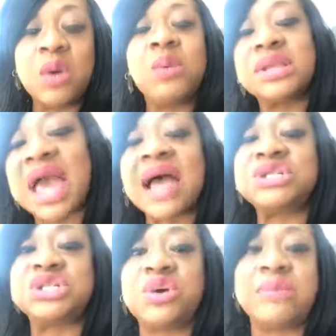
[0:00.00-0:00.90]
What God
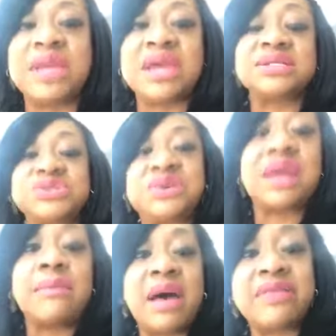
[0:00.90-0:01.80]
showed me
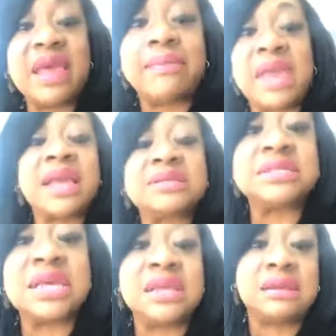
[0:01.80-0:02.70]
yesterday about that man
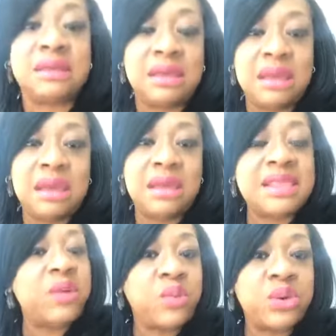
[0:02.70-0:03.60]
sitting in
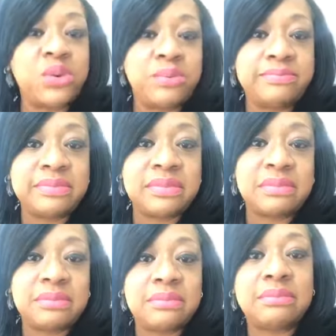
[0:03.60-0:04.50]
that room
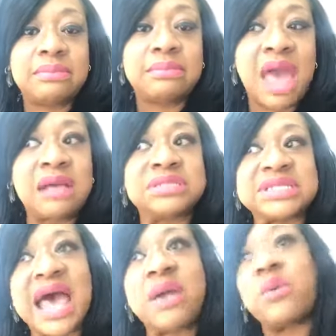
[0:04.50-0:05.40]

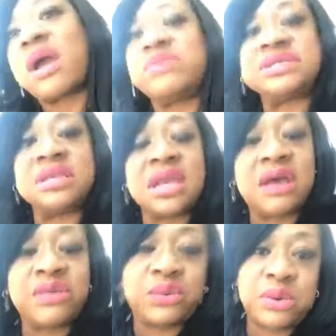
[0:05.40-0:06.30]
outside where I was in the
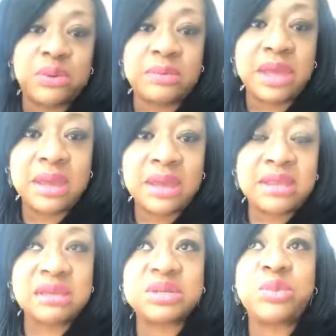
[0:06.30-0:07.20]
other room.
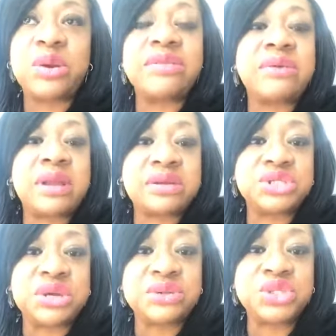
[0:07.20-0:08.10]
There's a brother at our
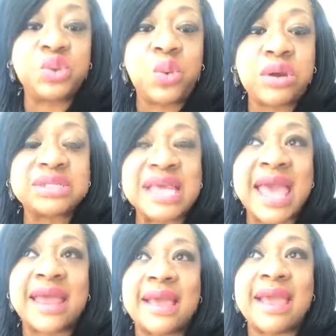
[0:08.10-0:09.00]
church who works
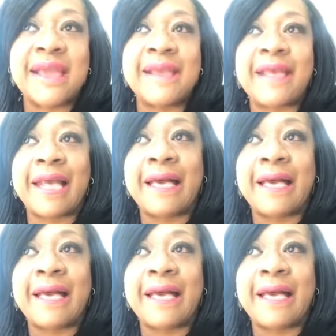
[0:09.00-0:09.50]
at a,